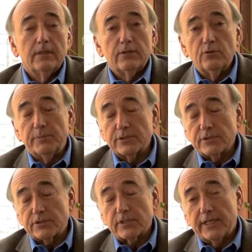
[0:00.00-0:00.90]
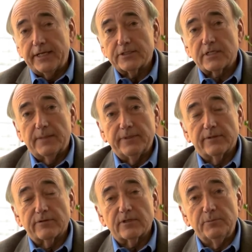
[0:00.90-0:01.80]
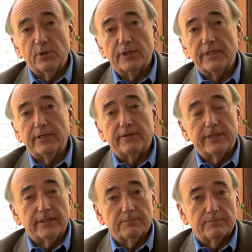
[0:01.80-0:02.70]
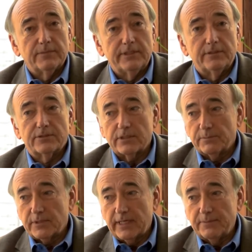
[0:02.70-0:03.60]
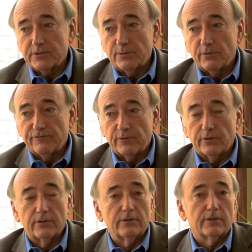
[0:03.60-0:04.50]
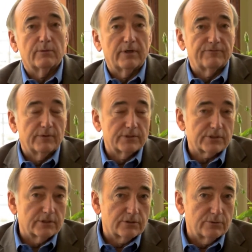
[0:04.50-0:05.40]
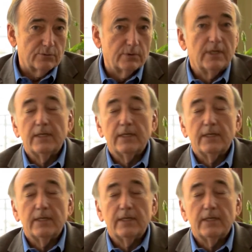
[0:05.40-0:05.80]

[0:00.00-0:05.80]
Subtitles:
new business clients coming to the community, they need sometimes a referral or a reference into